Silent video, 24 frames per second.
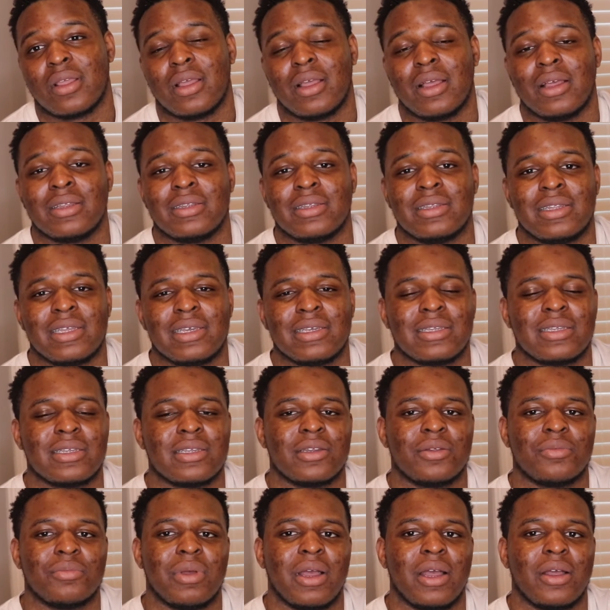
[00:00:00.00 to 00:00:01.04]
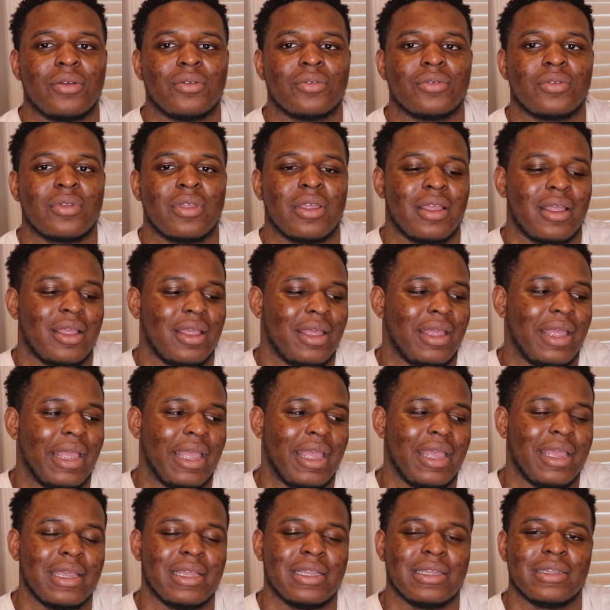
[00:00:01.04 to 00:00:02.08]
a decent amount
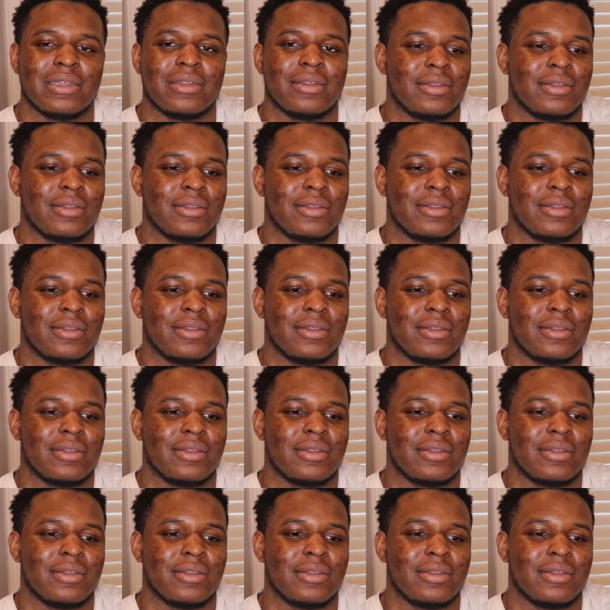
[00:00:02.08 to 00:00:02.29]
and